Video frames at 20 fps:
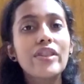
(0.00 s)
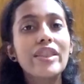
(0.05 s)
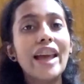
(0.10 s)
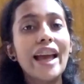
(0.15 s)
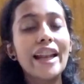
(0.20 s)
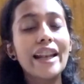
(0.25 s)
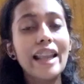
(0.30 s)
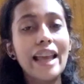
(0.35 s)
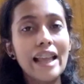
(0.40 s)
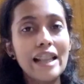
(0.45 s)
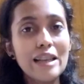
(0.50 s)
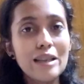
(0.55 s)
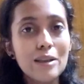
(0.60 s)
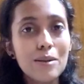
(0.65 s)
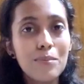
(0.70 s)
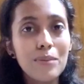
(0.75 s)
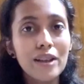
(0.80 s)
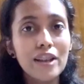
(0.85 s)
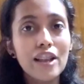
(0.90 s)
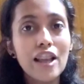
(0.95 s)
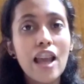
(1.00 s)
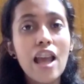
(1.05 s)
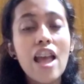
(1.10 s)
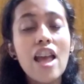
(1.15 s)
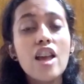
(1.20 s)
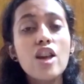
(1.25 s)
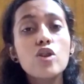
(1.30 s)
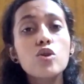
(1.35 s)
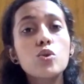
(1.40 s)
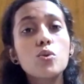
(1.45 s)
that Elizabeth
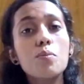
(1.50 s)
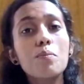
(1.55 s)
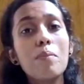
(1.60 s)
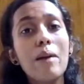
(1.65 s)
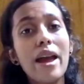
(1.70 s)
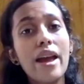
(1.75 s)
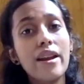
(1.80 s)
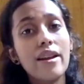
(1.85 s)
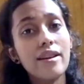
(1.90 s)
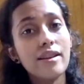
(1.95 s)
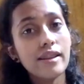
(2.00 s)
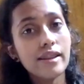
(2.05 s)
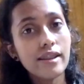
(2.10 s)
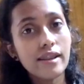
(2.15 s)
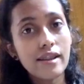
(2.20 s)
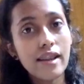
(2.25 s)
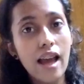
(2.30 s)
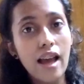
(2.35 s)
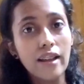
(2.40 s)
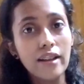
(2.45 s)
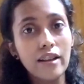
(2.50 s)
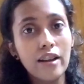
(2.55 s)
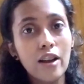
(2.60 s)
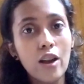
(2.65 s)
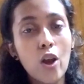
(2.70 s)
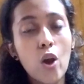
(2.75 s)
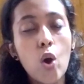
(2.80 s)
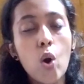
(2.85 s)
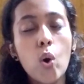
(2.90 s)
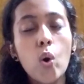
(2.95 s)
is to bear a son
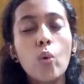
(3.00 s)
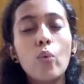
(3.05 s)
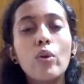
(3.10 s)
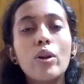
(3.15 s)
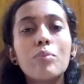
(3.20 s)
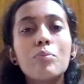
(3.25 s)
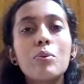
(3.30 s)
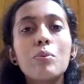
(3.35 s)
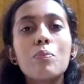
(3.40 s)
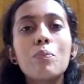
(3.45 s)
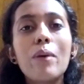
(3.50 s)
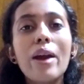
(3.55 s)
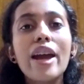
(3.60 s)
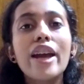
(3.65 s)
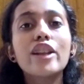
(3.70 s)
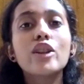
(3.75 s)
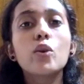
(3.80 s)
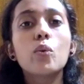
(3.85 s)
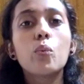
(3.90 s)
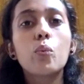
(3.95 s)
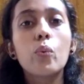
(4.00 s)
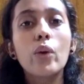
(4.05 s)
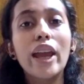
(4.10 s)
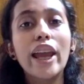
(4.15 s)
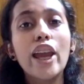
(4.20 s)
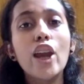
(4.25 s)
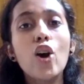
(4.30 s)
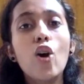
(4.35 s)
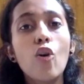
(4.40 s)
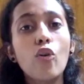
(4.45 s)
who will prepare the
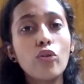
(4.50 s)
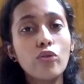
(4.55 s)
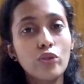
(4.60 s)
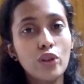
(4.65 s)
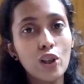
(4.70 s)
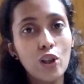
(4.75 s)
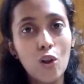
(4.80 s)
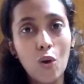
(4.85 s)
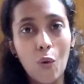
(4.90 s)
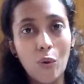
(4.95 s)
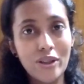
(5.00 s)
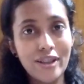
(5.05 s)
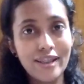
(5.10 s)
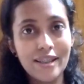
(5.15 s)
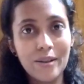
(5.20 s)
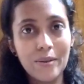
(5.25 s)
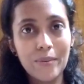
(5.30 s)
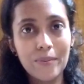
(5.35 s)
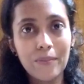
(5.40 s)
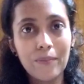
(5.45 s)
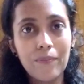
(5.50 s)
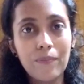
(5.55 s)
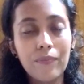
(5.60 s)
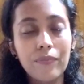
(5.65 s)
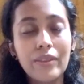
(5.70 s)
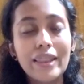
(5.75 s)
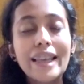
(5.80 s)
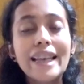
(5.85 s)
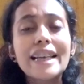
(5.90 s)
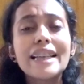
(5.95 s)
way of the Lord.
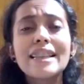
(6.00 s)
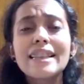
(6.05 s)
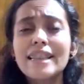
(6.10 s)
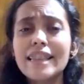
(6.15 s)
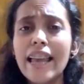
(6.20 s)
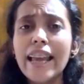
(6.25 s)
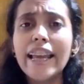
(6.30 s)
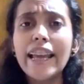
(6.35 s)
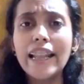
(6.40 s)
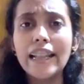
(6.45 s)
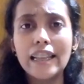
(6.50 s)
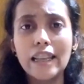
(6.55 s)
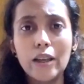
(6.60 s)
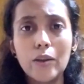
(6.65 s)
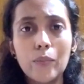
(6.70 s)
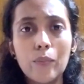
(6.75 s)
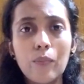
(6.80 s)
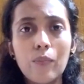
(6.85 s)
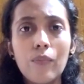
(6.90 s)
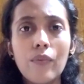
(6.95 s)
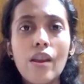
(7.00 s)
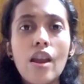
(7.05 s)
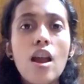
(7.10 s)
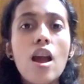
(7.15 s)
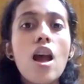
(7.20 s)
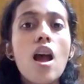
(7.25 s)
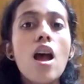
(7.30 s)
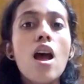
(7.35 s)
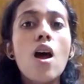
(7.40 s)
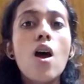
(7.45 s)
Secondly,
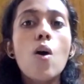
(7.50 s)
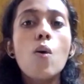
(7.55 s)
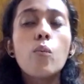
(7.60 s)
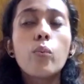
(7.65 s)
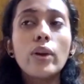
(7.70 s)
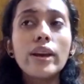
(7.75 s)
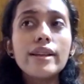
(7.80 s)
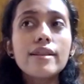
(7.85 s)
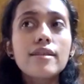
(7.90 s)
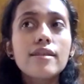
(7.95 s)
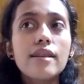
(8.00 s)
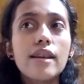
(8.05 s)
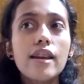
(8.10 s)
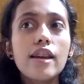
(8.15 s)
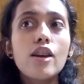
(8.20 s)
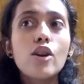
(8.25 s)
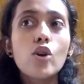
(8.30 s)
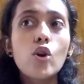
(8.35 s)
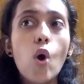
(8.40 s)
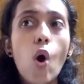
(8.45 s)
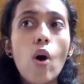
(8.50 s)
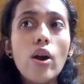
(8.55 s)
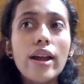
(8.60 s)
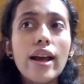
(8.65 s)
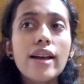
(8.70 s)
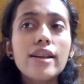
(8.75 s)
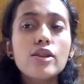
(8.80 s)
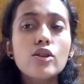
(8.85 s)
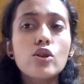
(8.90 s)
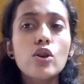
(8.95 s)
we see God
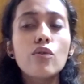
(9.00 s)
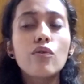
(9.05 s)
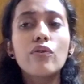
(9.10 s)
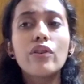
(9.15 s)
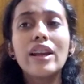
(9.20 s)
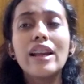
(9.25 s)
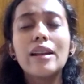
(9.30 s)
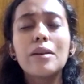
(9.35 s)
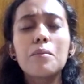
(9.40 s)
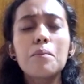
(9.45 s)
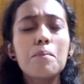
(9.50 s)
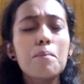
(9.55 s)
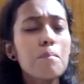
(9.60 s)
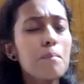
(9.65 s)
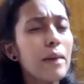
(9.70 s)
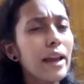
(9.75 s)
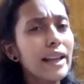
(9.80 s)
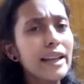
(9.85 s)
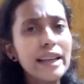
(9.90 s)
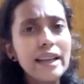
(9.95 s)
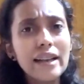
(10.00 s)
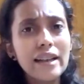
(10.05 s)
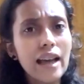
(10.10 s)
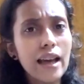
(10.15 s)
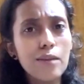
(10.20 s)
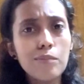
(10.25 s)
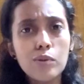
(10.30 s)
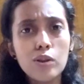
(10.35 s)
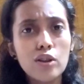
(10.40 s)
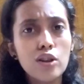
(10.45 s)
has revealed many
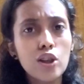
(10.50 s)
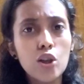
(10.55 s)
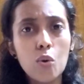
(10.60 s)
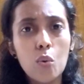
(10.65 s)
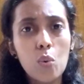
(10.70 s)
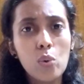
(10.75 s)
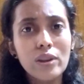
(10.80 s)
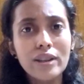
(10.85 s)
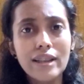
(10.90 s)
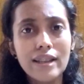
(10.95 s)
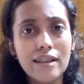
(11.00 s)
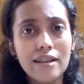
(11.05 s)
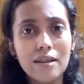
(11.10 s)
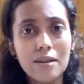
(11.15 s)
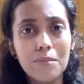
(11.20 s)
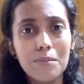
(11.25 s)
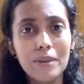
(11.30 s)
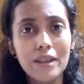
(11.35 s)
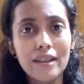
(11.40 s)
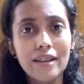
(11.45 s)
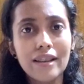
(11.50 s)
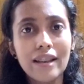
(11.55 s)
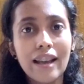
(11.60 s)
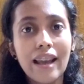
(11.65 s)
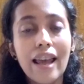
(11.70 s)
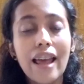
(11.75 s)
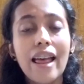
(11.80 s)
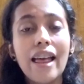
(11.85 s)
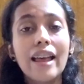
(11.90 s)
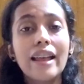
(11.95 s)
times in the Old Testament
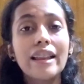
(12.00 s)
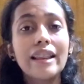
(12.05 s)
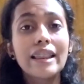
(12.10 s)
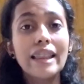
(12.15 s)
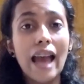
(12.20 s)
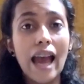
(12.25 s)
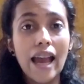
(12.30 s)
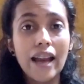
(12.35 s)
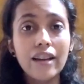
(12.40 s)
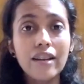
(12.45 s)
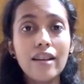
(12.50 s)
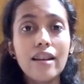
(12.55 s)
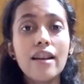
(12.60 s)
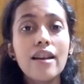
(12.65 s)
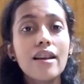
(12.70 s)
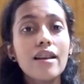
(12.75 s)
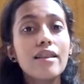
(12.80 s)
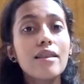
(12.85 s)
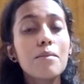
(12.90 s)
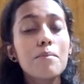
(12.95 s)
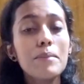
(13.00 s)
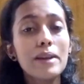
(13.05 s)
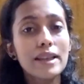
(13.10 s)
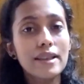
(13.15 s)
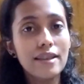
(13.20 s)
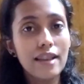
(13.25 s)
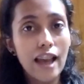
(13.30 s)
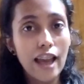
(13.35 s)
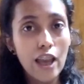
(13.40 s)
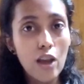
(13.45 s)
that the
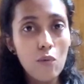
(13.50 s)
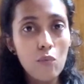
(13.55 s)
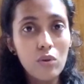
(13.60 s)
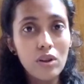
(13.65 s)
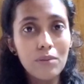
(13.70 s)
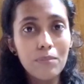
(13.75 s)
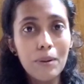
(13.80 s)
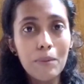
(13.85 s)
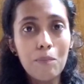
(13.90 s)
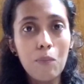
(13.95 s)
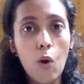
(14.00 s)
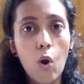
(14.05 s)
Messiah will be